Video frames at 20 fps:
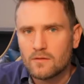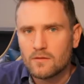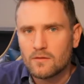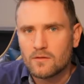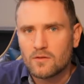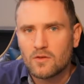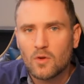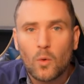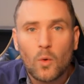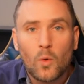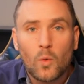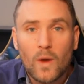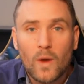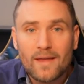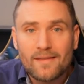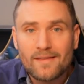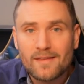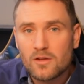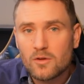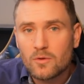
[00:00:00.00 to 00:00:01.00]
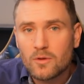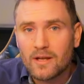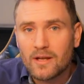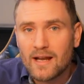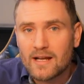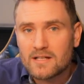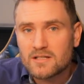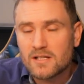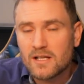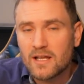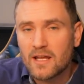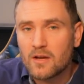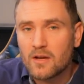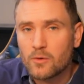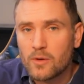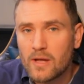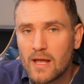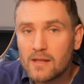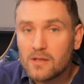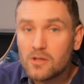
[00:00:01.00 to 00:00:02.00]
So a way that you can actually
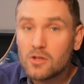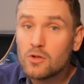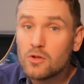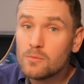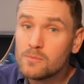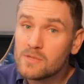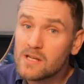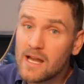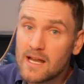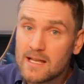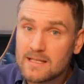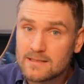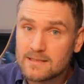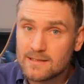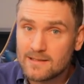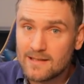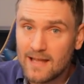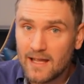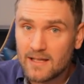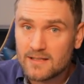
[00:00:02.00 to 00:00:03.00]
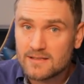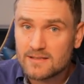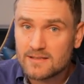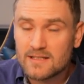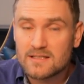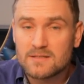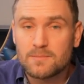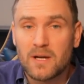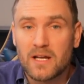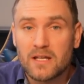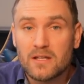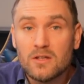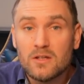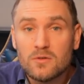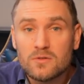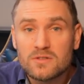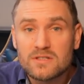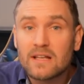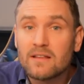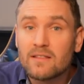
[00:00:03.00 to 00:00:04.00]
create humanized text is by
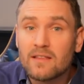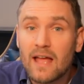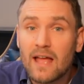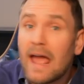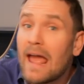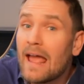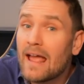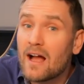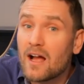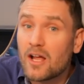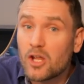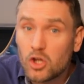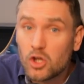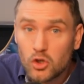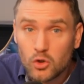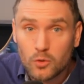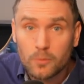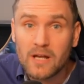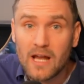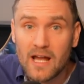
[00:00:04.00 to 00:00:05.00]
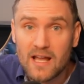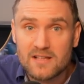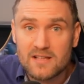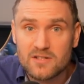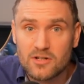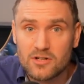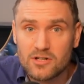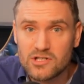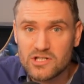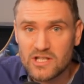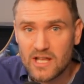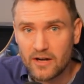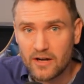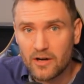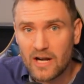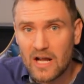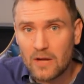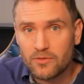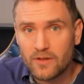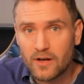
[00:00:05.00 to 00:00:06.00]
using the AI humanizers that are
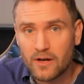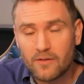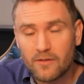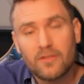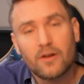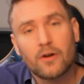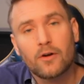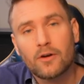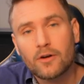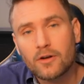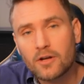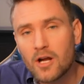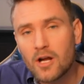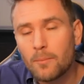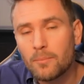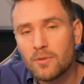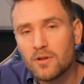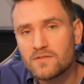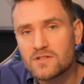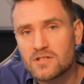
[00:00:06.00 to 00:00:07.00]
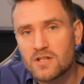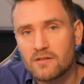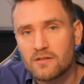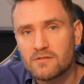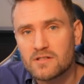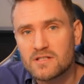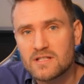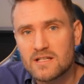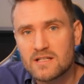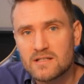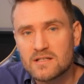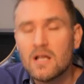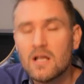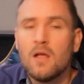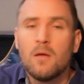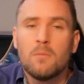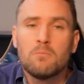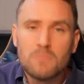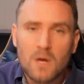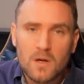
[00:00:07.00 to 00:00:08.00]
out there. And there are a couple of services.
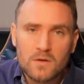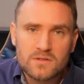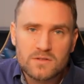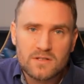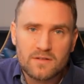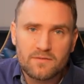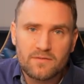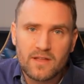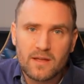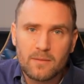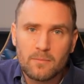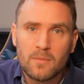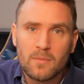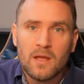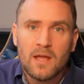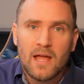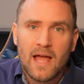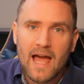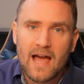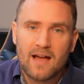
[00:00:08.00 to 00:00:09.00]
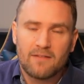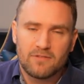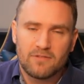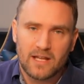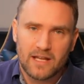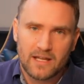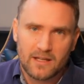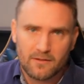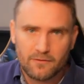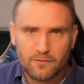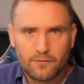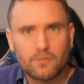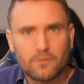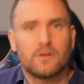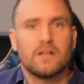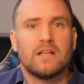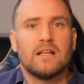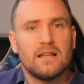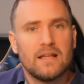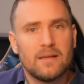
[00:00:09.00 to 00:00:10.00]
Most of them have like a
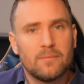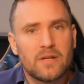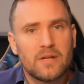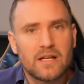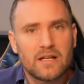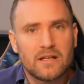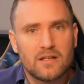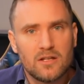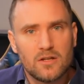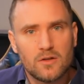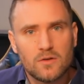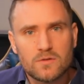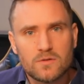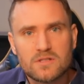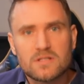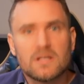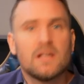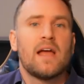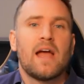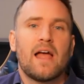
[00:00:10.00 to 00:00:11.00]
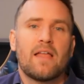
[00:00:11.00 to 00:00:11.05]
free limited use and